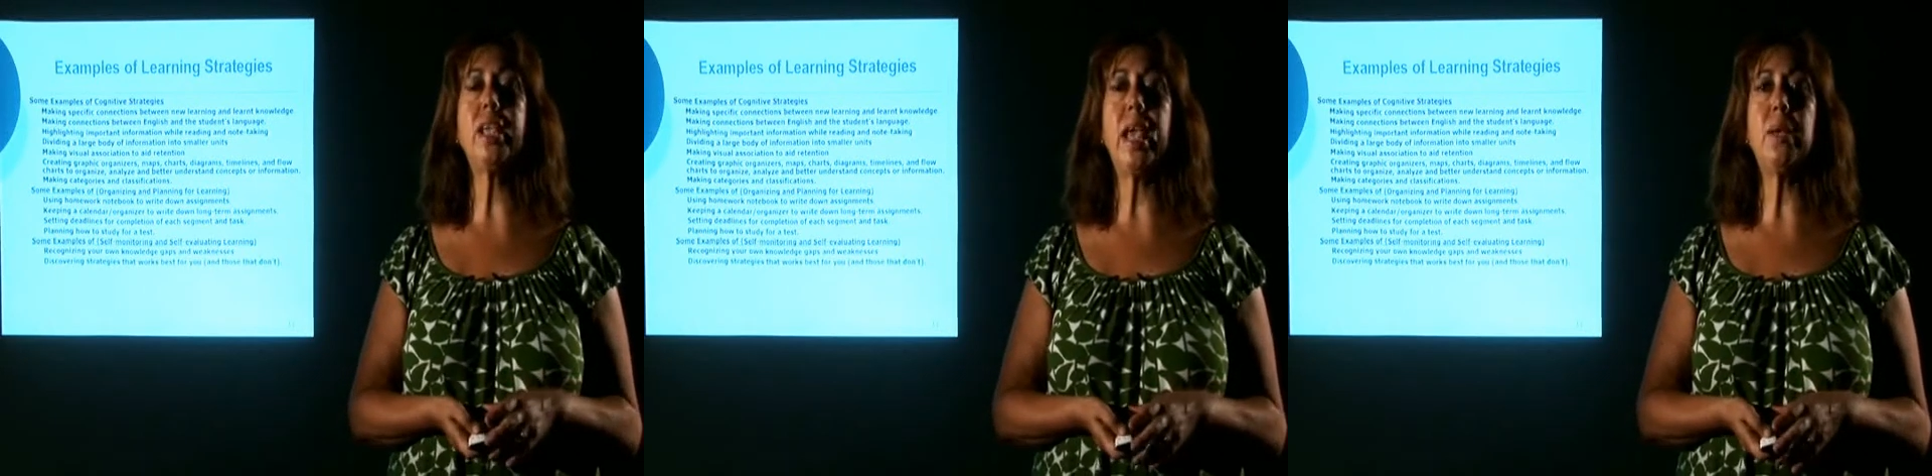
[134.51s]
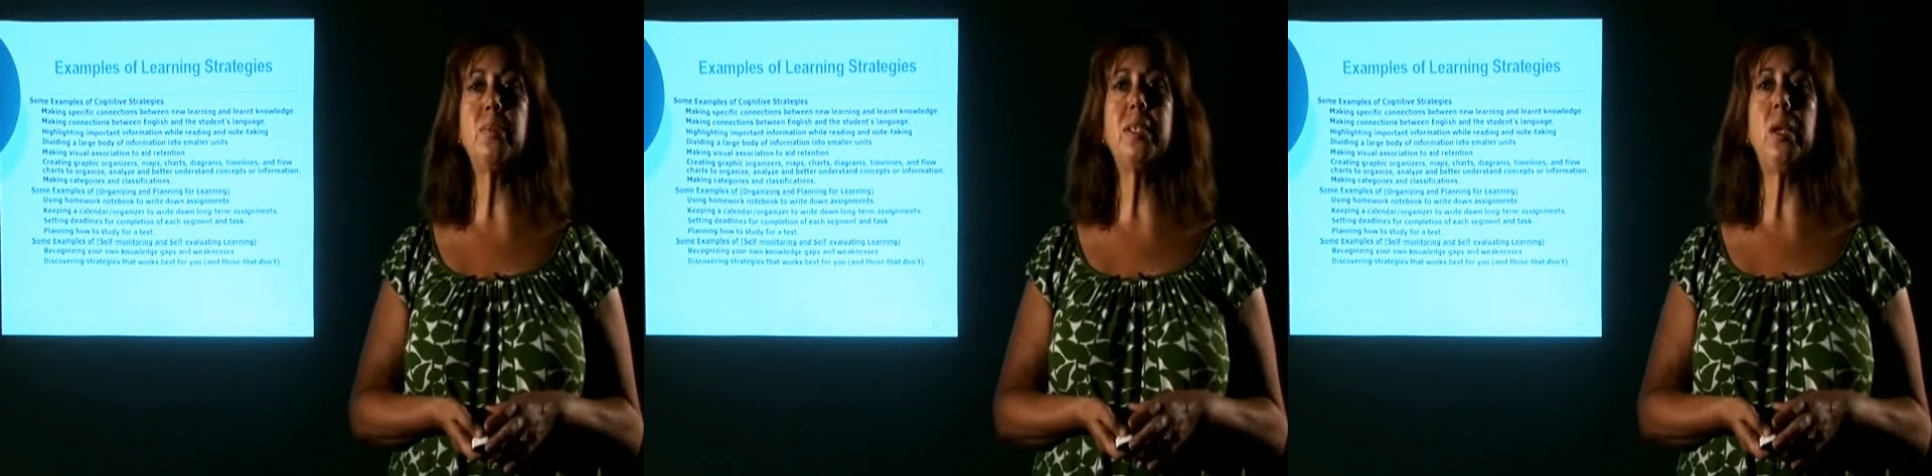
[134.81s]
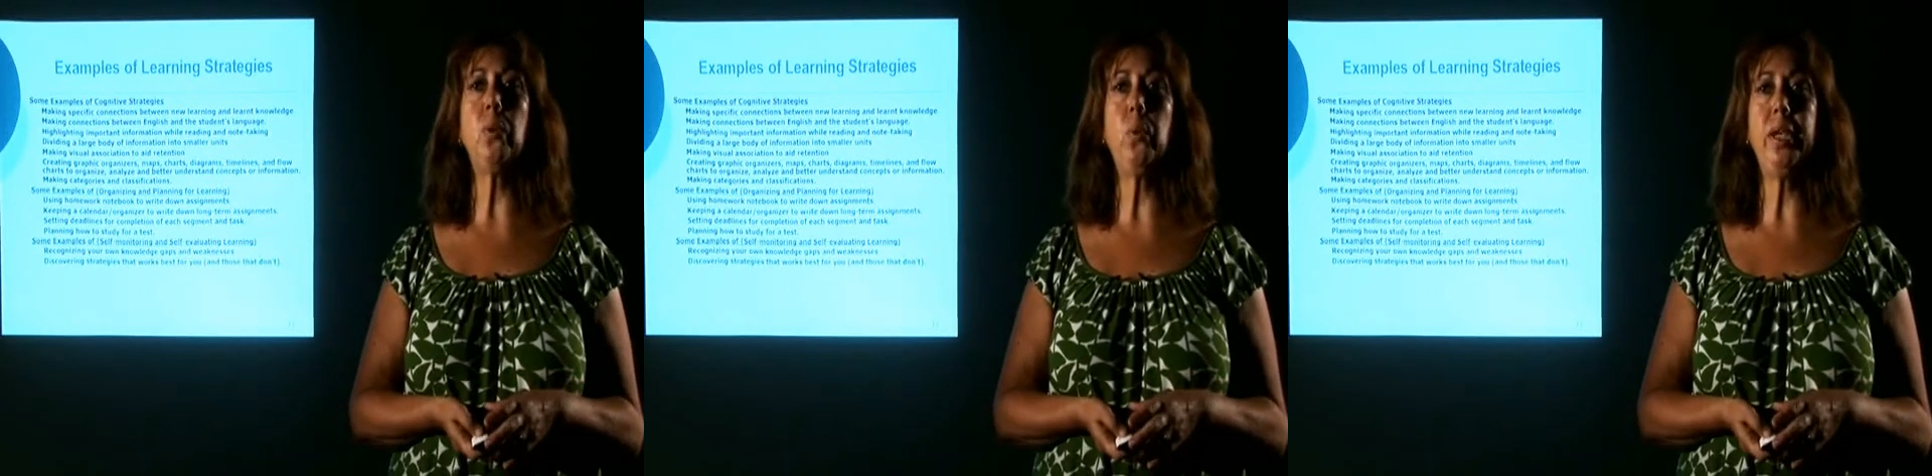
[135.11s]
gaps
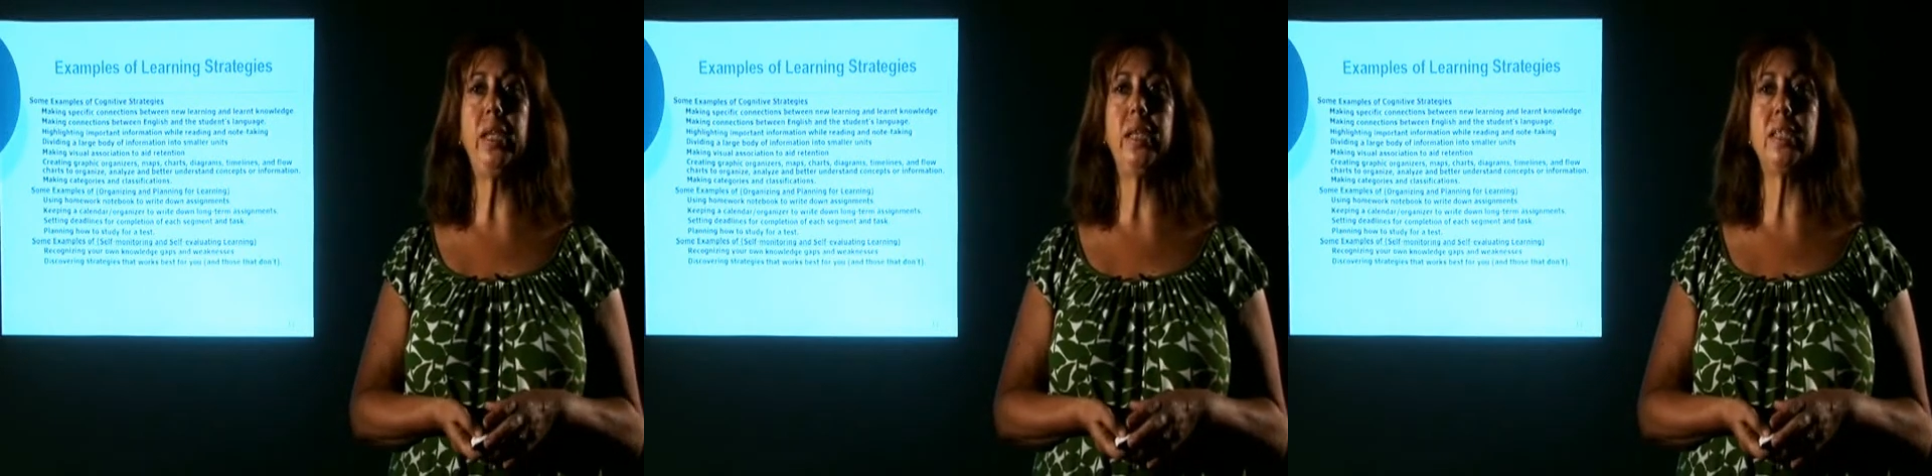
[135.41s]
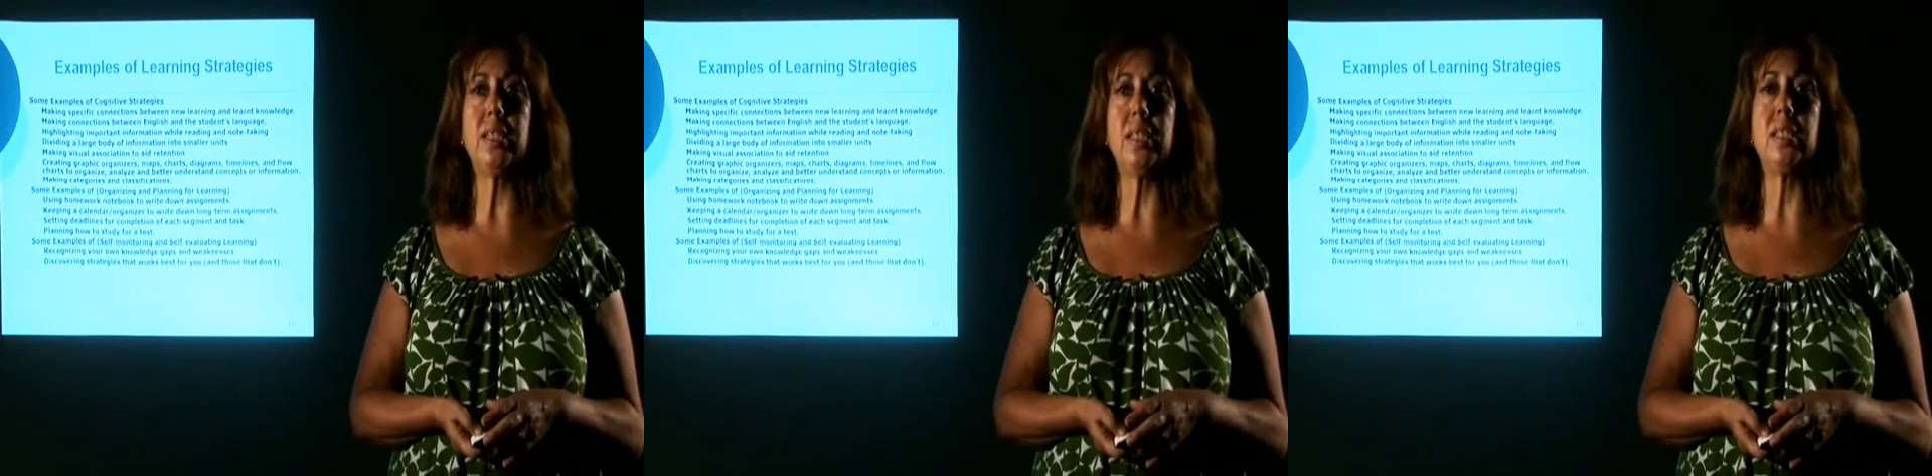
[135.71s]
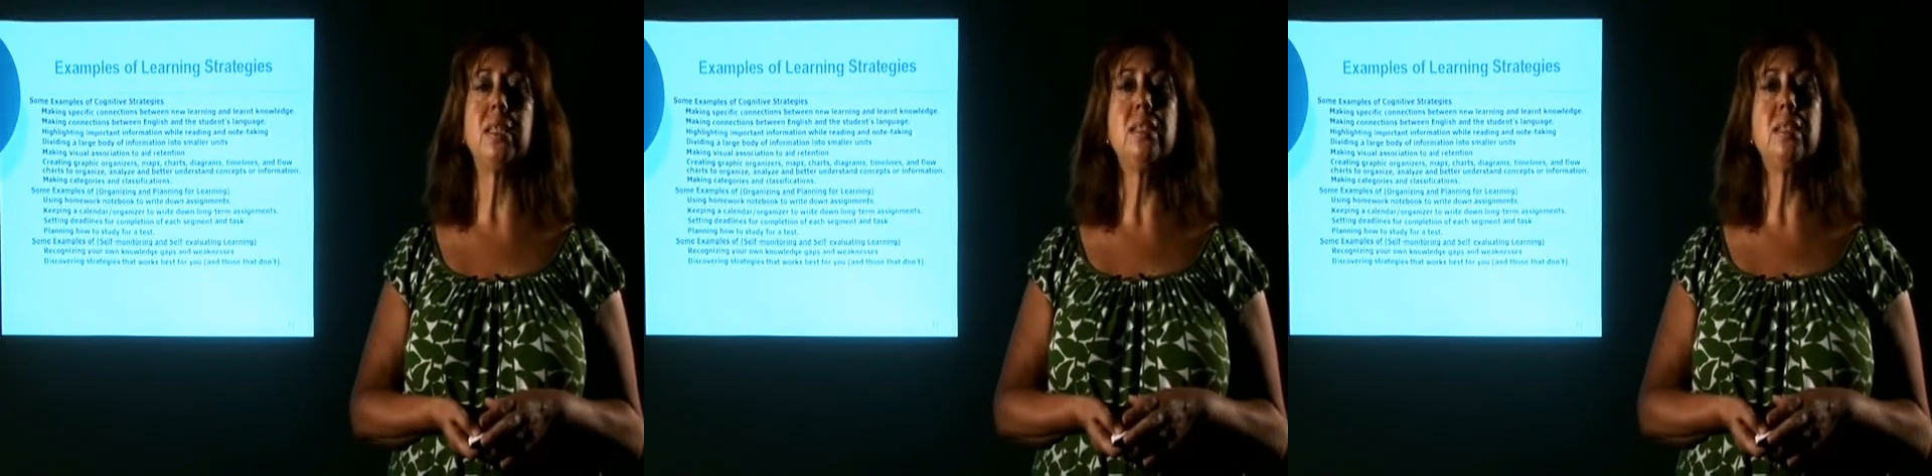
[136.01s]
and weaknesses.